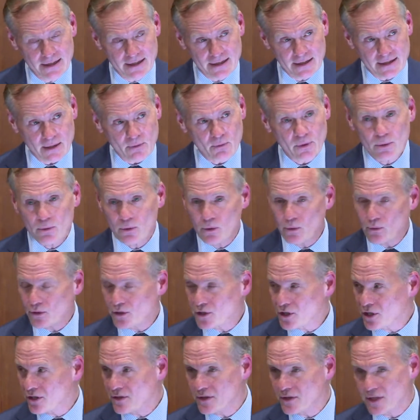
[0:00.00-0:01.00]
that we will
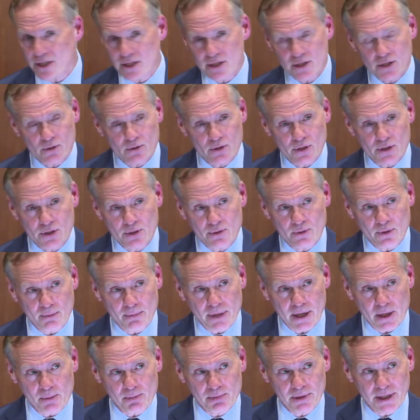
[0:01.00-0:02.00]
return the discourse to a
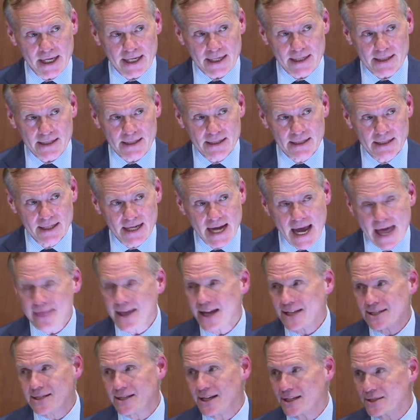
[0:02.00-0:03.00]
better place. And
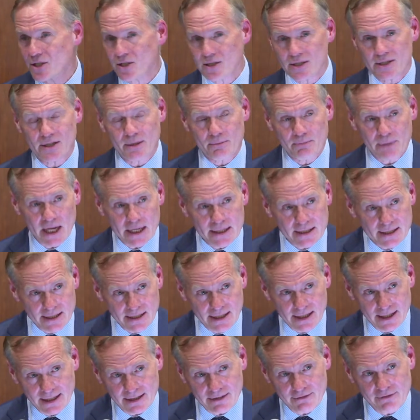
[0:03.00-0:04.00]
that's not just some
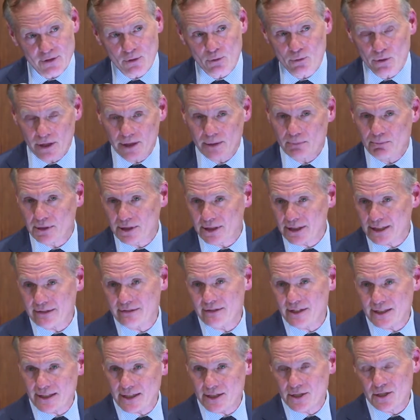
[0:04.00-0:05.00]
nicety, if you really believe
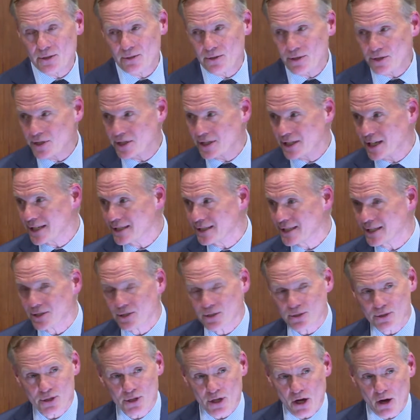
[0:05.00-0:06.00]
that discourse and
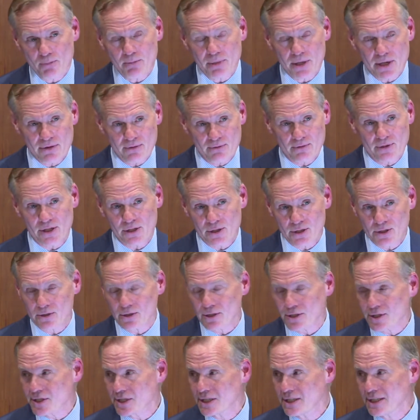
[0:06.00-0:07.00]
ideas are sharpened through
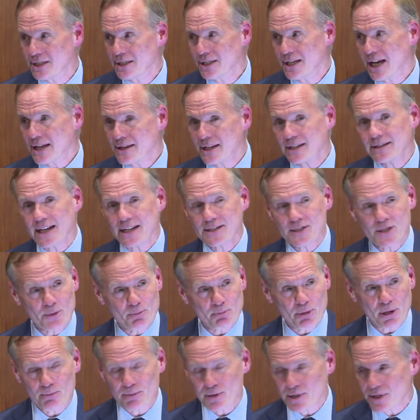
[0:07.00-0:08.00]
discourse, and that that's the
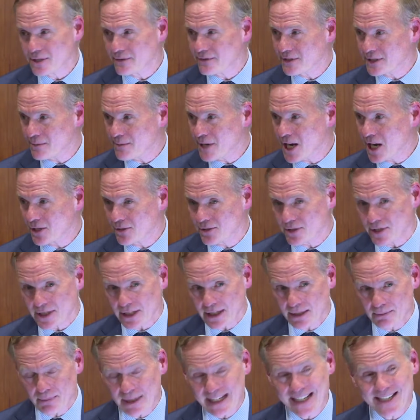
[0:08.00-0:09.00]
purpose of a
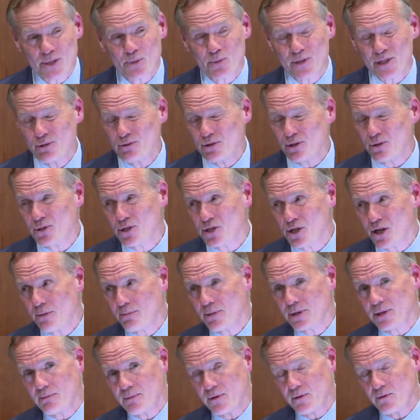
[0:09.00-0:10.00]
democracy. Because when you don't
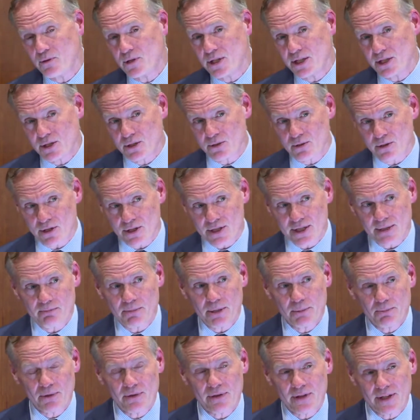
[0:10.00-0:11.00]
sharpen them through discourse, and
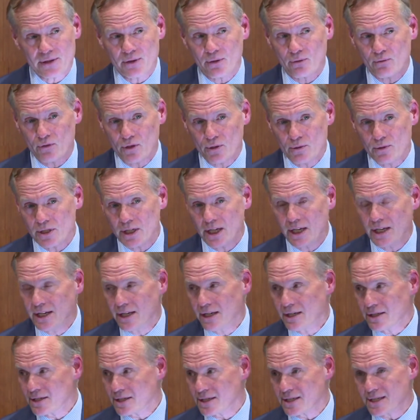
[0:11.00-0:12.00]
people think the route
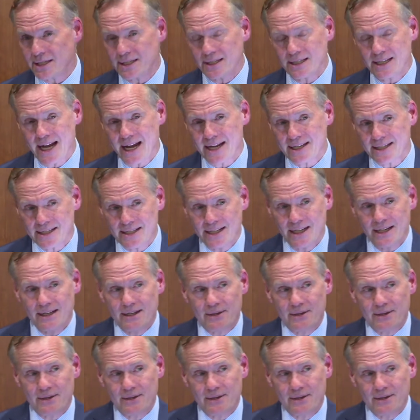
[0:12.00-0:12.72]
to success